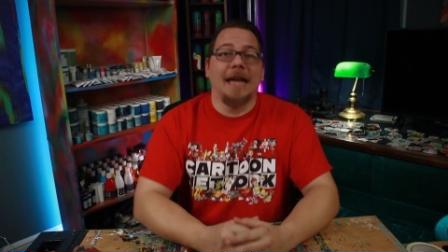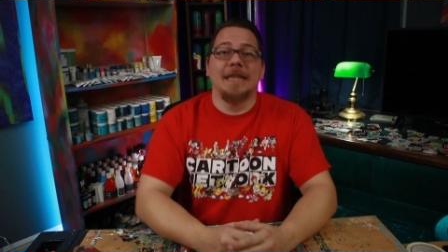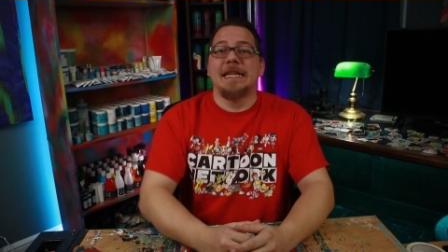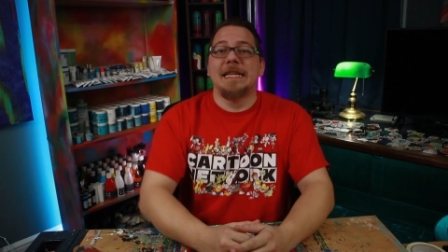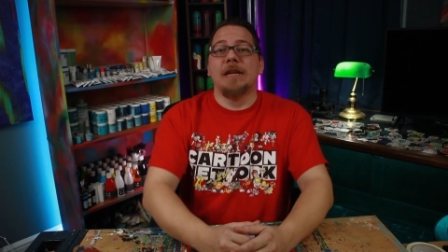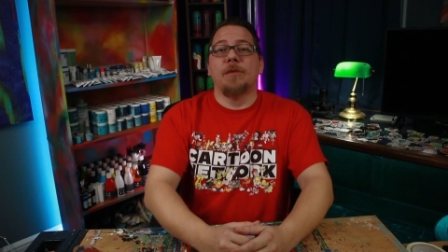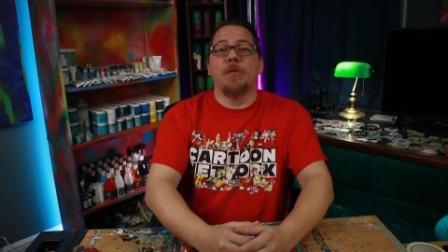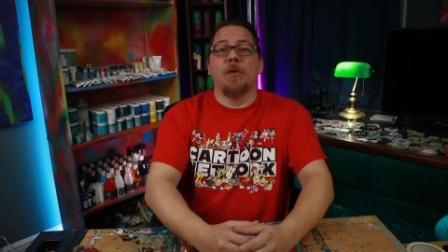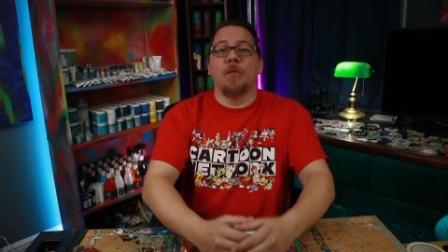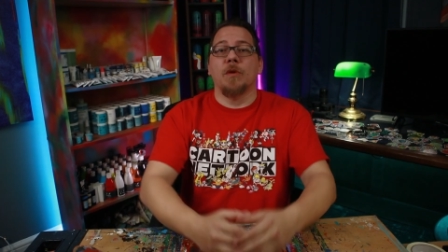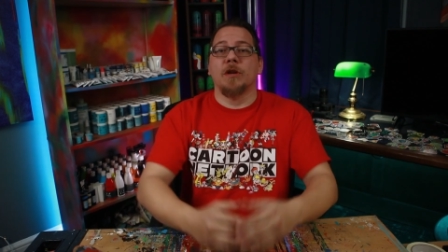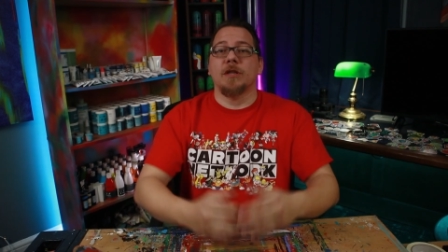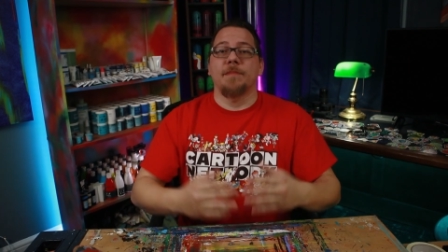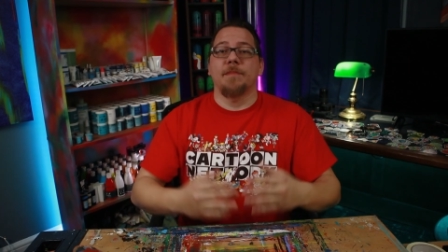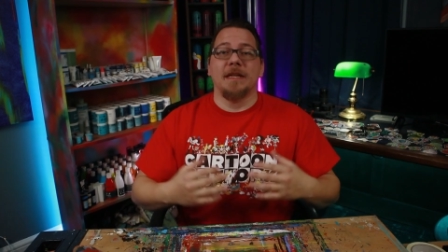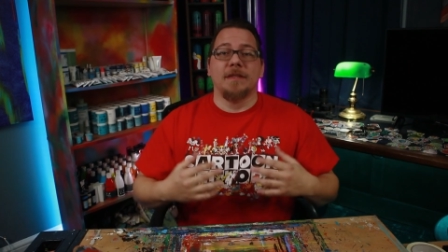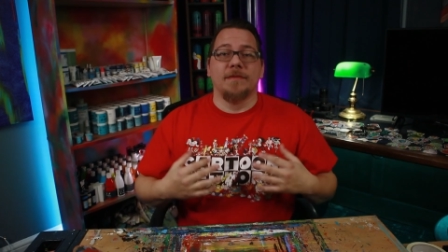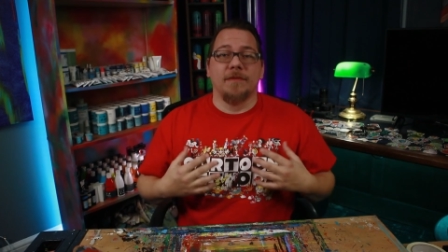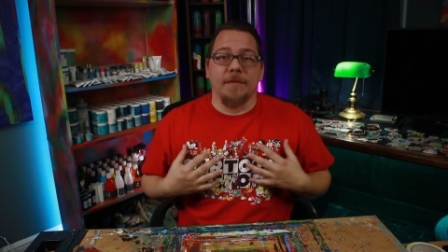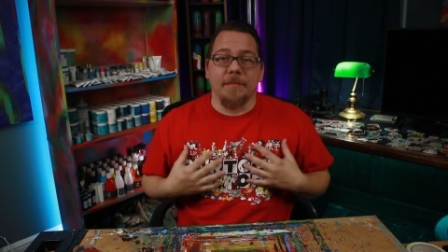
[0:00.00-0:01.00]
I take what works
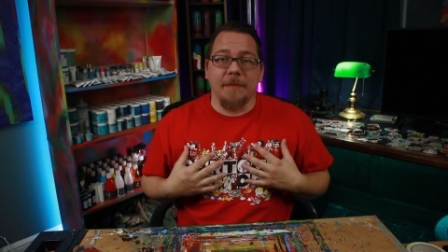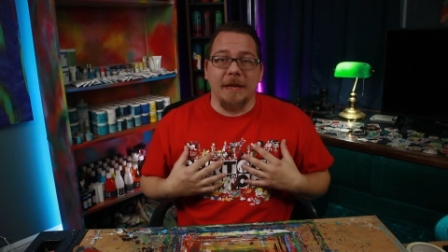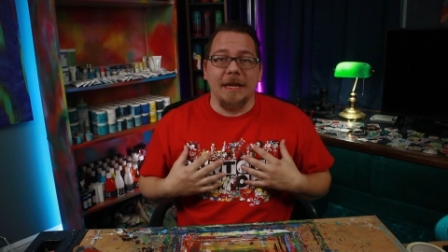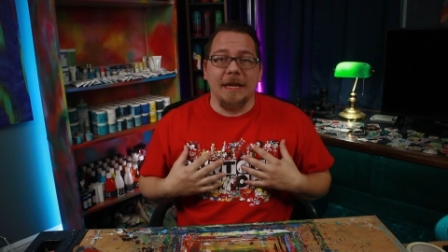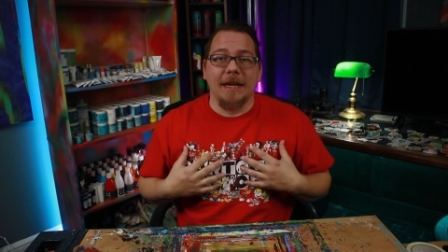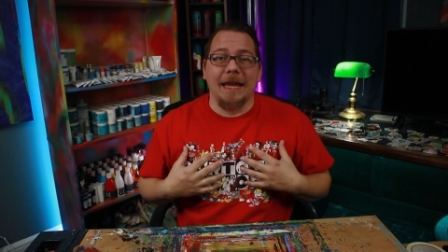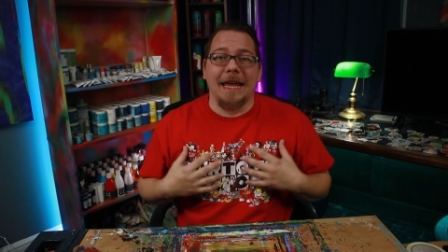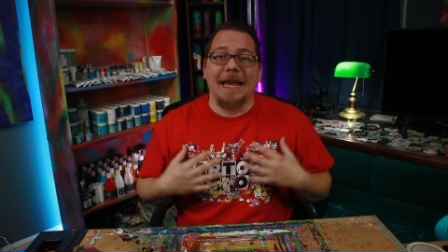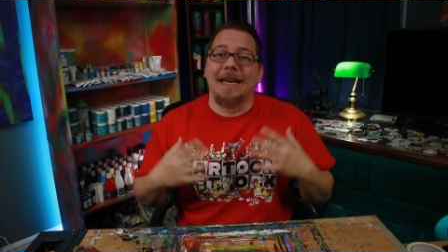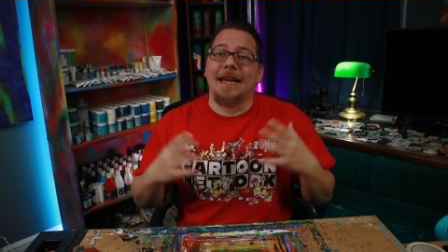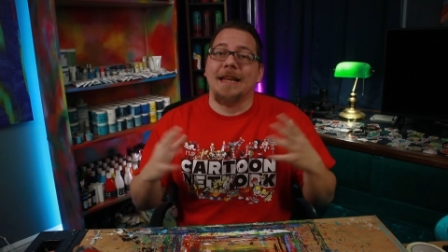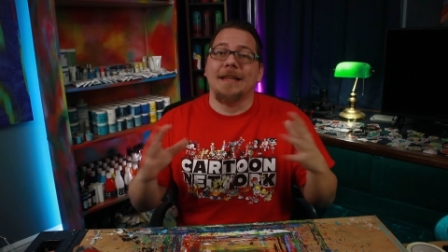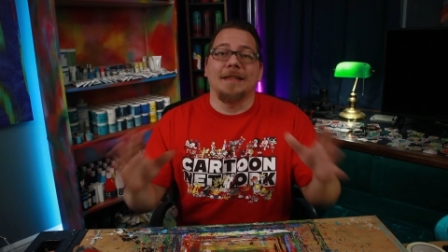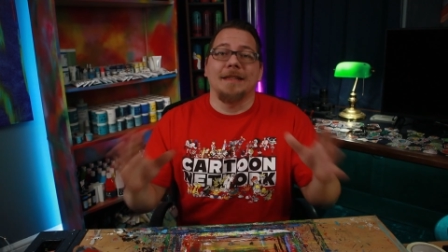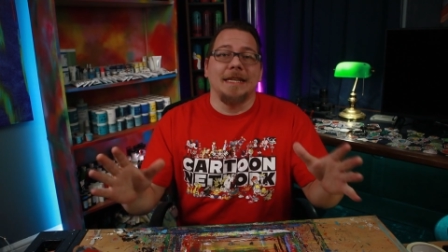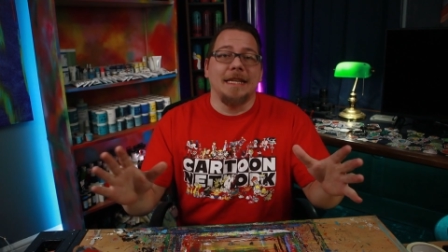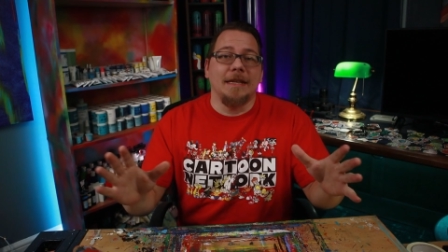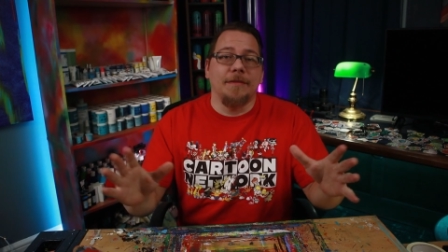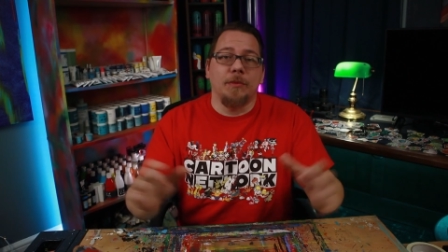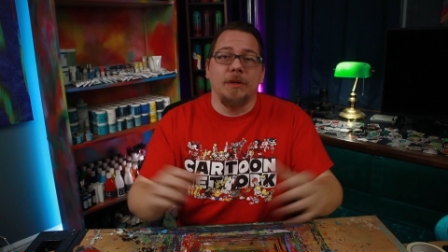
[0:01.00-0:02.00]
best for me and I
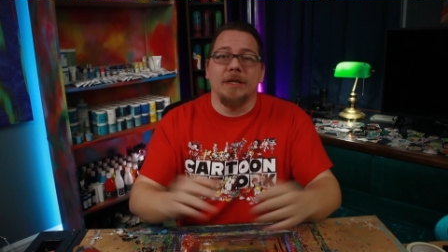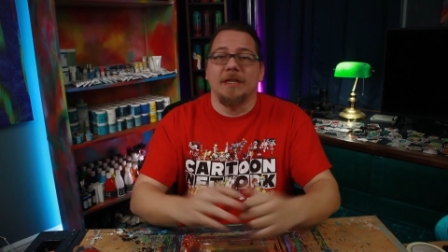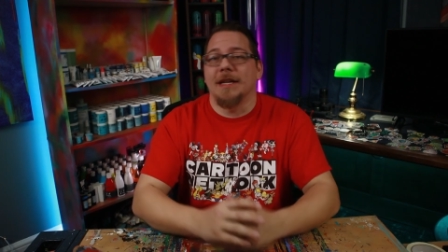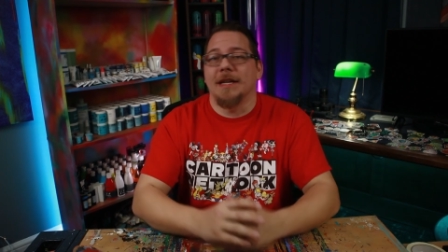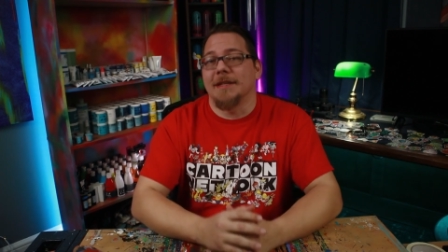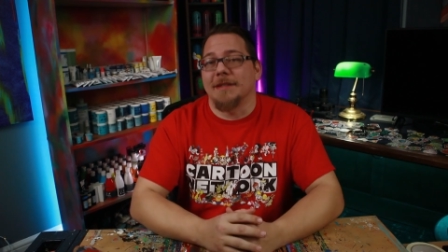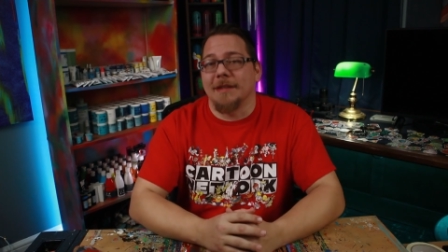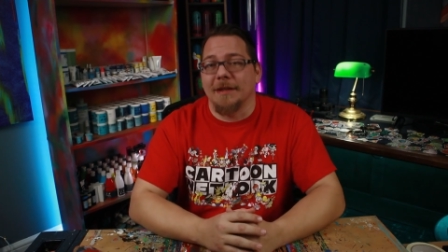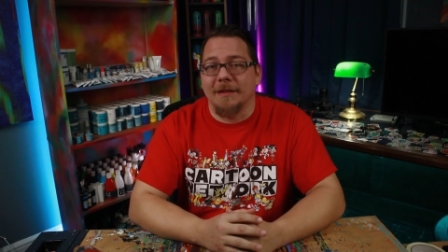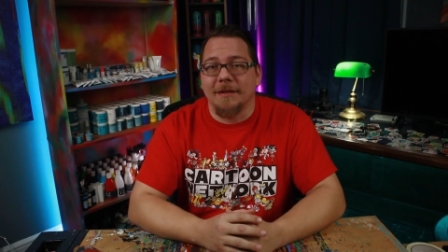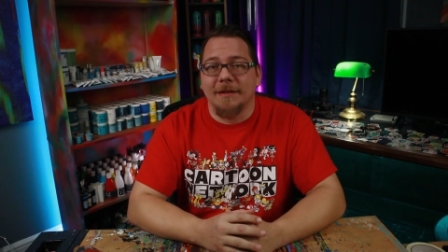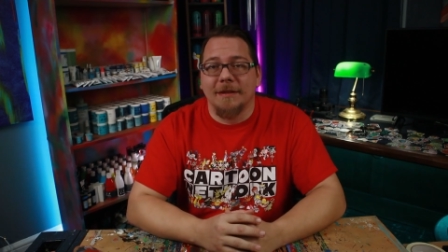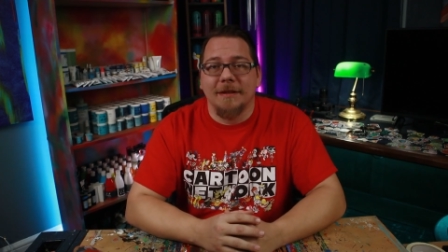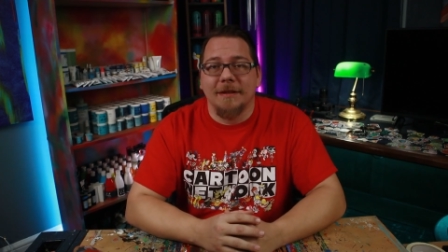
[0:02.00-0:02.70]
leave what doesn't.